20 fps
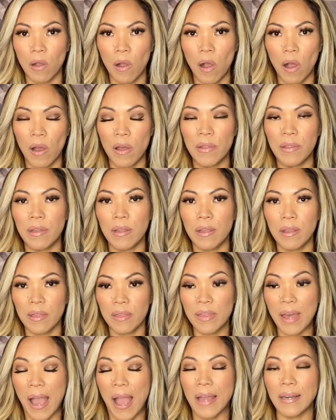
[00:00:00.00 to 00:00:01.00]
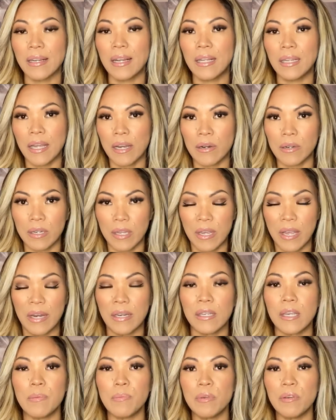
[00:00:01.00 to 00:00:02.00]
on that clarity
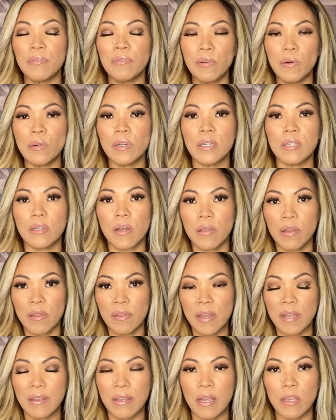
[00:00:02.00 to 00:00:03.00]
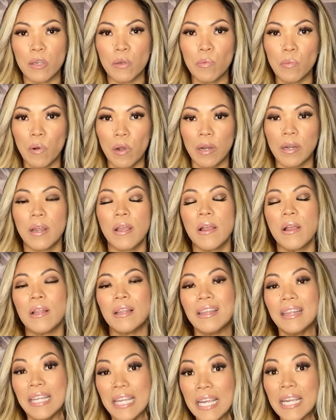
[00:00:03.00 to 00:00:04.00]
and keep you focused on the thing that you want,
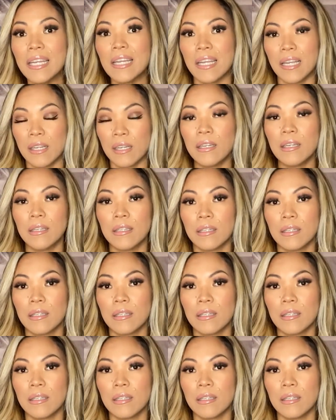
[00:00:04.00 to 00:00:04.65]
leading